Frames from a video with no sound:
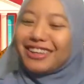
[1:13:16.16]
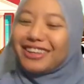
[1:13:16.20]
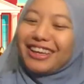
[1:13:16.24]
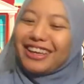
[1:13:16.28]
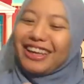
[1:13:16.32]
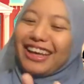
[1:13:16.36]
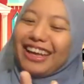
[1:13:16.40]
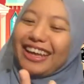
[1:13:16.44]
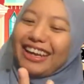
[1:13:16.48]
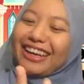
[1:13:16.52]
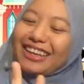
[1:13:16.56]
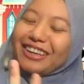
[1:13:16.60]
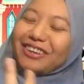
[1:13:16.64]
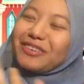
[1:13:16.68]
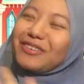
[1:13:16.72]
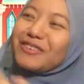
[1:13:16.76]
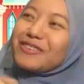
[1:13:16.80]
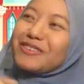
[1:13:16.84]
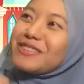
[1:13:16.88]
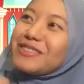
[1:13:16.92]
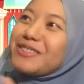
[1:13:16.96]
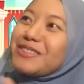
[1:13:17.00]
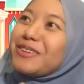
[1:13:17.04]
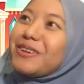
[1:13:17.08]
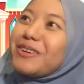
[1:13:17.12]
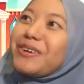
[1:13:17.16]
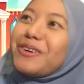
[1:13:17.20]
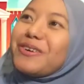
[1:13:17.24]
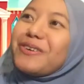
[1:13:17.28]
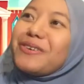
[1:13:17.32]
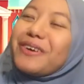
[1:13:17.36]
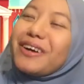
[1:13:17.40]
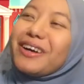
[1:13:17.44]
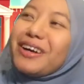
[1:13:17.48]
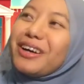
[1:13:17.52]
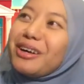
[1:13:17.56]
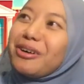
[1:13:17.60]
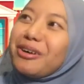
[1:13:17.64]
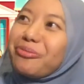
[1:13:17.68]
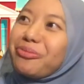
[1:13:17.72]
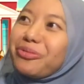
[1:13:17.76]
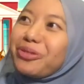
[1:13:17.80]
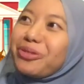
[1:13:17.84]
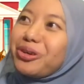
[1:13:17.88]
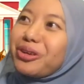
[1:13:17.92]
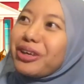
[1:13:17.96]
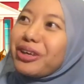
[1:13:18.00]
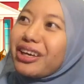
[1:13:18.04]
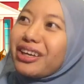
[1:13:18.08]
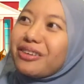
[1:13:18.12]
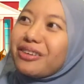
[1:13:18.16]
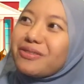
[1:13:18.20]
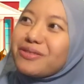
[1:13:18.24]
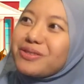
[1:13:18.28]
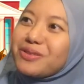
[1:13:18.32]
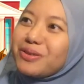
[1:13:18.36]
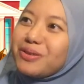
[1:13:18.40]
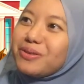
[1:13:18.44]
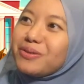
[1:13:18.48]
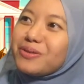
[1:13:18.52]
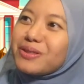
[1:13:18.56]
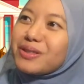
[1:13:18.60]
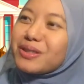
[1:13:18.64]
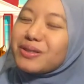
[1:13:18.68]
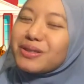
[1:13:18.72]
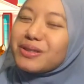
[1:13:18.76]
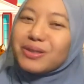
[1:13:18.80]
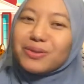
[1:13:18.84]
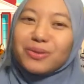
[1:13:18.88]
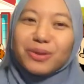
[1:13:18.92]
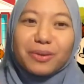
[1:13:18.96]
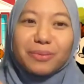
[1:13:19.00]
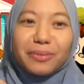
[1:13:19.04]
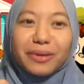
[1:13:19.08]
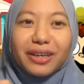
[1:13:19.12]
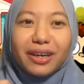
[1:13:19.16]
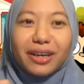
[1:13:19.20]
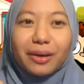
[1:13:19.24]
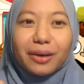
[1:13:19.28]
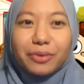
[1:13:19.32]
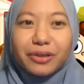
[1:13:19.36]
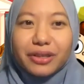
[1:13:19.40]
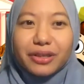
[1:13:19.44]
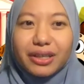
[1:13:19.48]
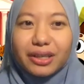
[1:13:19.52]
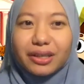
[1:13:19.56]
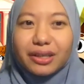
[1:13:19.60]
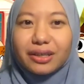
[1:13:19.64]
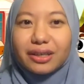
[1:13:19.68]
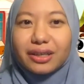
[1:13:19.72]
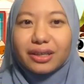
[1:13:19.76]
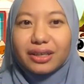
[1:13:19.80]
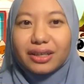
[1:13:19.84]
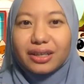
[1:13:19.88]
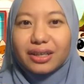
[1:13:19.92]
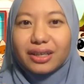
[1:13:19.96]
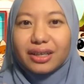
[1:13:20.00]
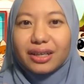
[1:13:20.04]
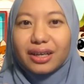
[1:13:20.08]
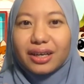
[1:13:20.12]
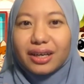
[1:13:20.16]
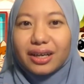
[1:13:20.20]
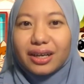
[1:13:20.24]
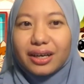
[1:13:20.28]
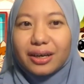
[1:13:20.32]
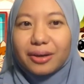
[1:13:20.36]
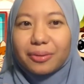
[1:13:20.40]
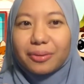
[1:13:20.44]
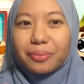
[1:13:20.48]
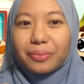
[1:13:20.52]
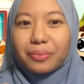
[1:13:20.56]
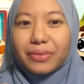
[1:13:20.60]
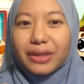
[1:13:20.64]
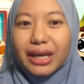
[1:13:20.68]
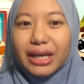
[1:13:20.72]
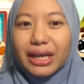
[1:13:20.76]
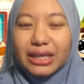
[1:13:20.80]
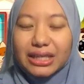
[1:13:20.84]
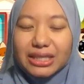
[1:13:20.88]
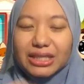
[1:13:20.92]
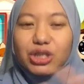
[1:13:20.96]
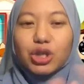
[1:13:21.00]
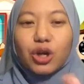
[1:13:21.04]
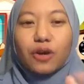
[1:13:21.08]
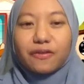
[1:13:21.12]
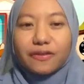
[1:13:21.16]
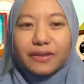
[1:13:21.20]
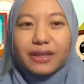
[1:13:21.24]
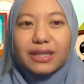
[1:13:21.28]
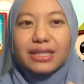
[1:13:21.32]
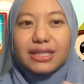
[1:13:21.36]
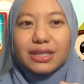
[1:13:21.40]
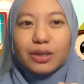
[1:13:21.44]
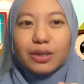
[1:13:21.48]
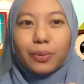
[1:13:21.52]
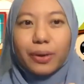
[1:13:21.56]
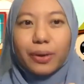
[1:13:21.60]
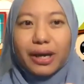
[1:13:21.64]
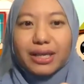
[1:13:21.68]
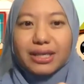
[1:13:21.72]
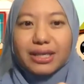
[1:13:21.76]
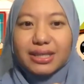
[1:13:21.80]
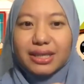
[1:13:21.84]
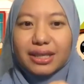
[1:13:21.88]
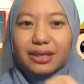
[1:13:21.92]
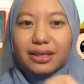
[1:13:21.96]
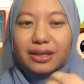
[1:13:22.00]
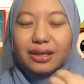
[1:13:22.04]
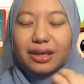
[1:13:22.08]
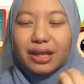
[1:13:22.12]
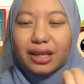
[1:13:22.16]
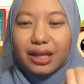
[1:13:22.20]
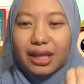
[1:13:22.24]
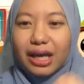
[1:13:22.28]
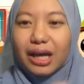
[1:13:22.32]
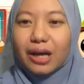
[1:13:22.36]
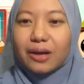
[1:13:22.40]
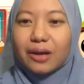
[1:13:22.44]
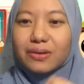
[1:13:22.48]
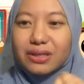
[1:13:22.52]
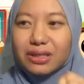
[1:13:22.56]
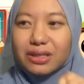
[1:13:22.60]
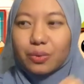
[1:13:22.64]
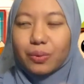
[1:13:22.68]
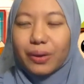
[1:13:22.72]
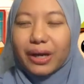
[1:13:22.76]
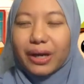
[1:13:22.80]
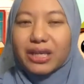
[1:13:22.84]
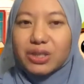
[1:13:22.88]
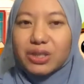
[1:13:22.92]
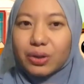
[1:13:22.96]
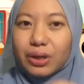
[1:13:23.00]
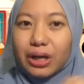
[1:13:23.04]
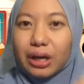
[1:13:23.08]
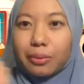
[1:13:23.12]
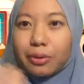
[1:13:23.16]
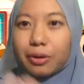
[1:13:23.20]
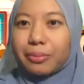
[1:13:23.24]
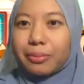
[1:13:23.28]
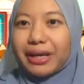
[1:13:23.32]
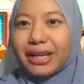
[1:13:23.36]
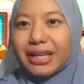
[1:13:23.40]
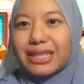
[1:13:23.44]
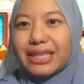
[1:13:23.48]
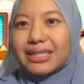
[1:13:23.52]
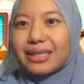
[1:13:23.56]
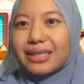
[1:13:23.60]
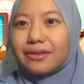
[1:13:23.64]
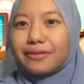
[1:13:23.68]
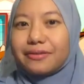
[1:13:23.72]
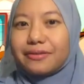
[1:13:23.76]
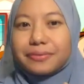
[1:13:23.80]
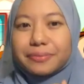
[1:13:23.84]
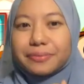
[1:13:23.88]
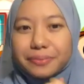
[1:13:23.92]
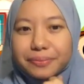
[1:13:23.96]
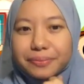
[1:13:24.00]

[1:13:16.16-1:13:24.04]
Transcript: and also um, you can also use a sodium bicarbonate um, that softens the wax and allows the wax to come out by itself.